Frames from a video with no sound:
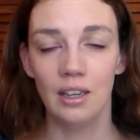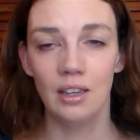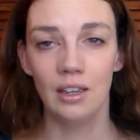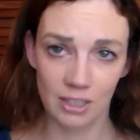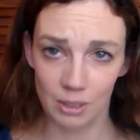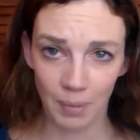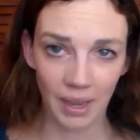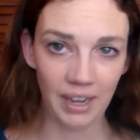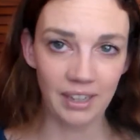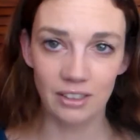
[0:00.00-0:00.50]

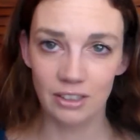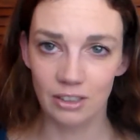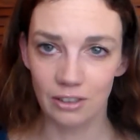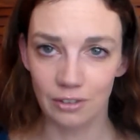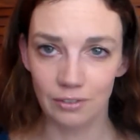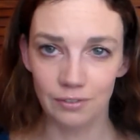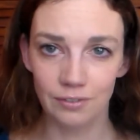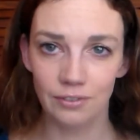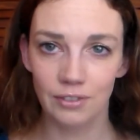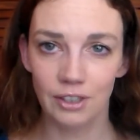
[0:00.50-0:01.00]
suspected
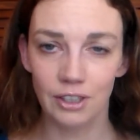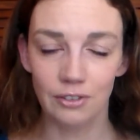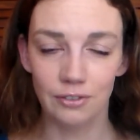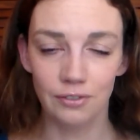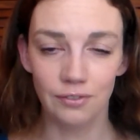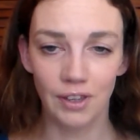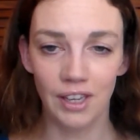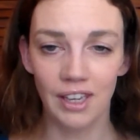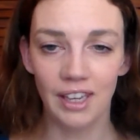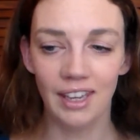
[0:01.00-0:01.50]
of
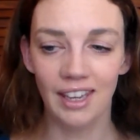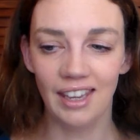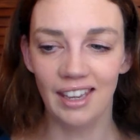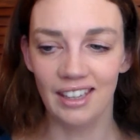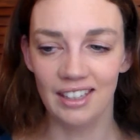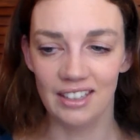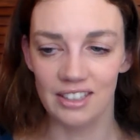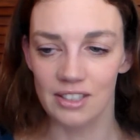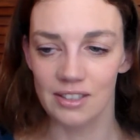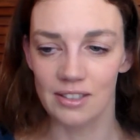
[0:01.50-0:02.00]

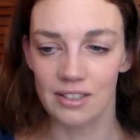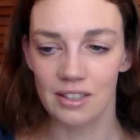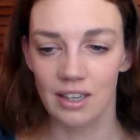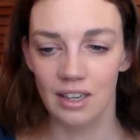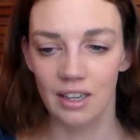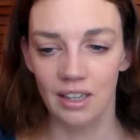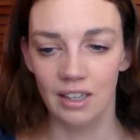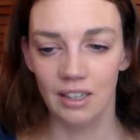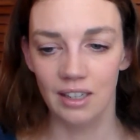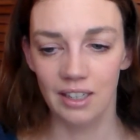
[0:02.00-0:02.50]
faking his
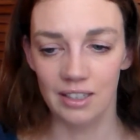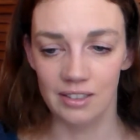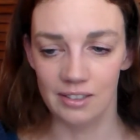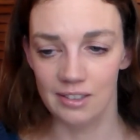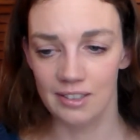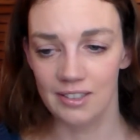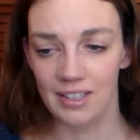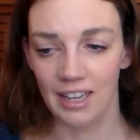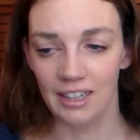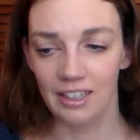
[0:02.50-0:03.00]

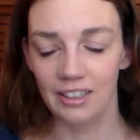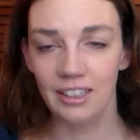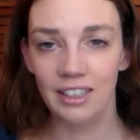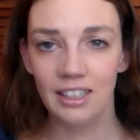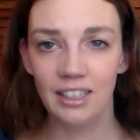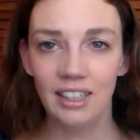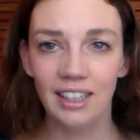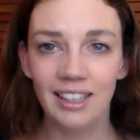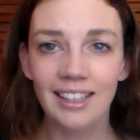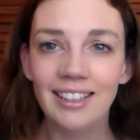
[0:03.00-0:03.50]

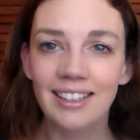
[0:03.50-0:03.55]
insanity,